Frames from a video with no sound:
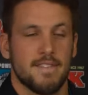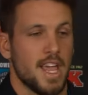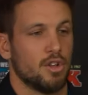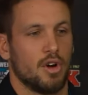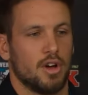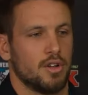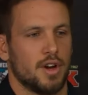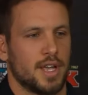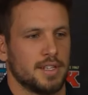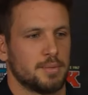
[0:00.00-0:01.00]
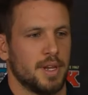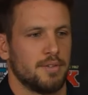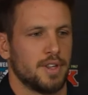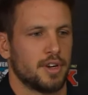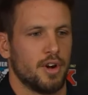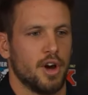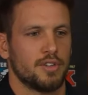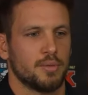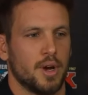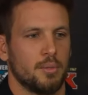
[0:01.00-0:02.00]
Yeah, look, I can't speak for the Crows
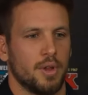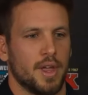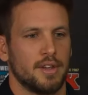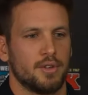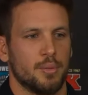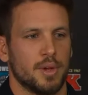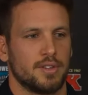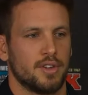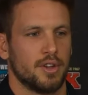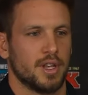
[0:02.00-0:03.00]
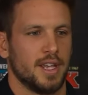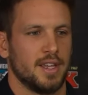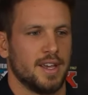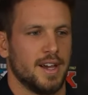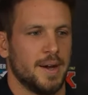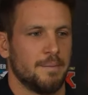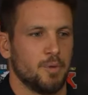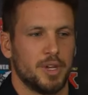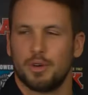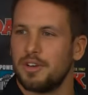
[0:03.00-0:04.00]
and what they do, but certainly
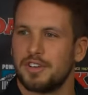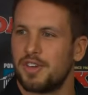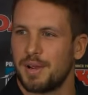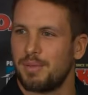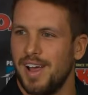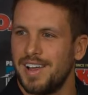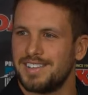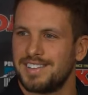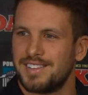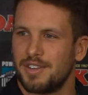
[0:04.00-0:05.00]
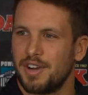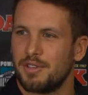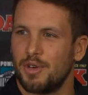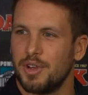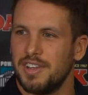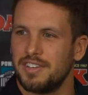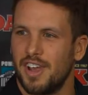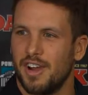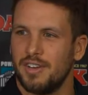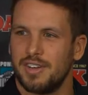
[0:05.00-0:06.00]
we couldn't attract players 3 or 4 years
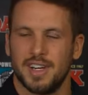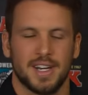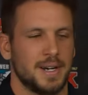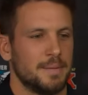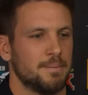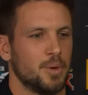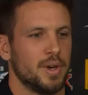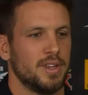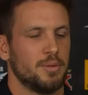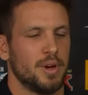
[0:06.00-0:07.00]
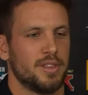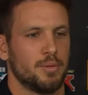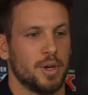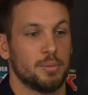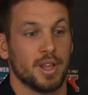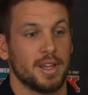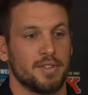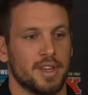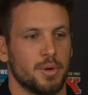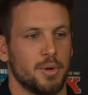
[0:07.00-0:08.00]
ago. But we believe
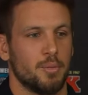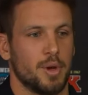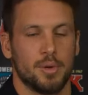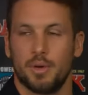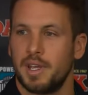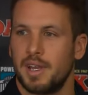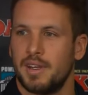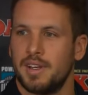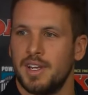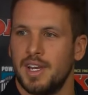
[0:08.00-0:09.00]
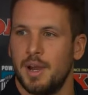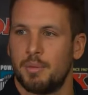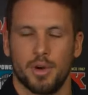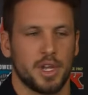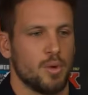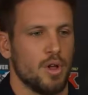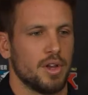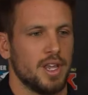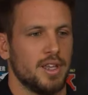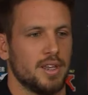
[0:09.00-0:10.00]
that we're building a pretty
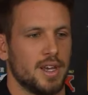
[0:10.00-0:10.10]
quality